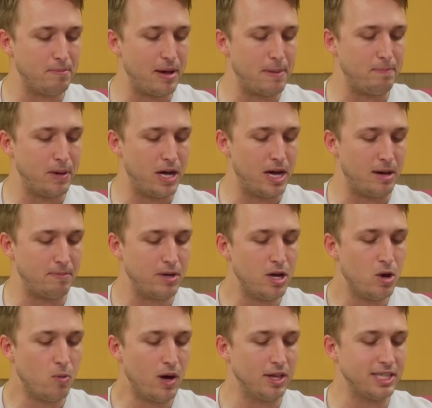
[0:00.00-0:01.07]
up my bum,
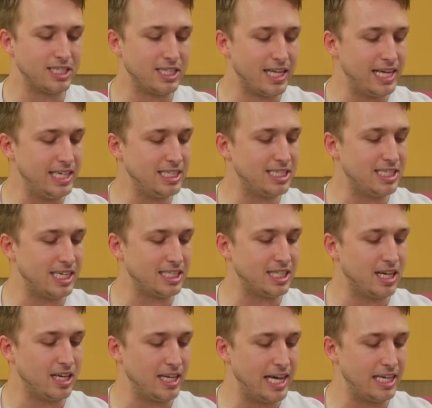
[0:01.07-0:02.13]
while this lady sticks
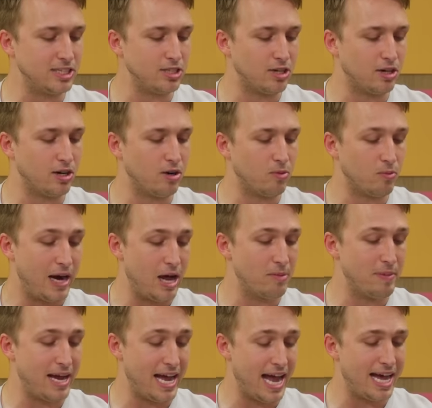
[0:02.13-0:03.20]
a laser around
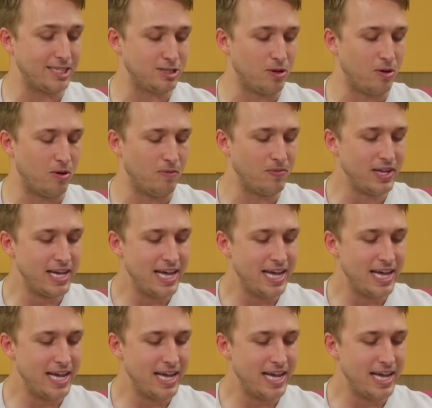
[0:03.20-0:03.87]
my asshole.